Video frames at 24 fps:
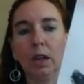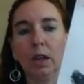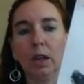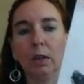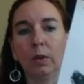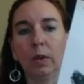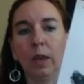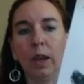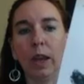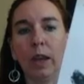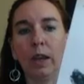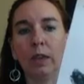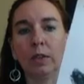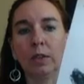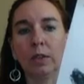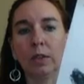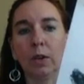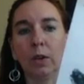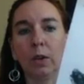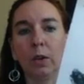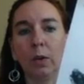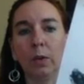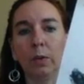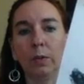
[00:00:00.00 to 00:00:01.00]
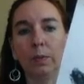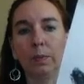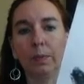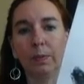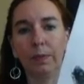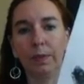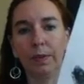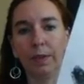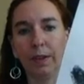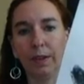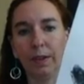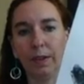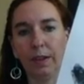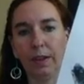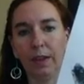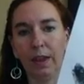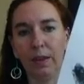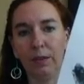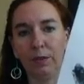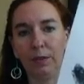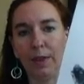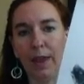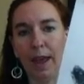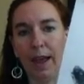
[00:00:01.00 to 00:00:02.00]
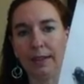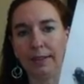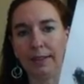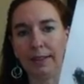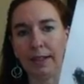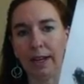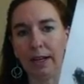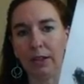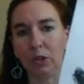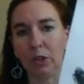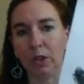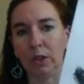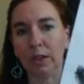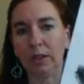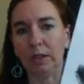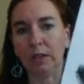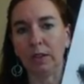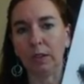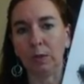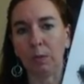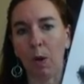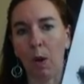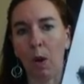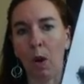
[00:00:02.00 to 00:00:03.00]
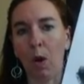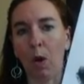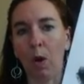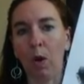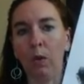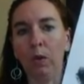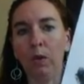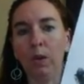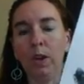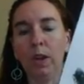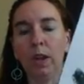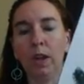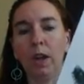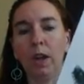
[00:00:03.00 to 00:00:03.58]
Okay, so if that section is small,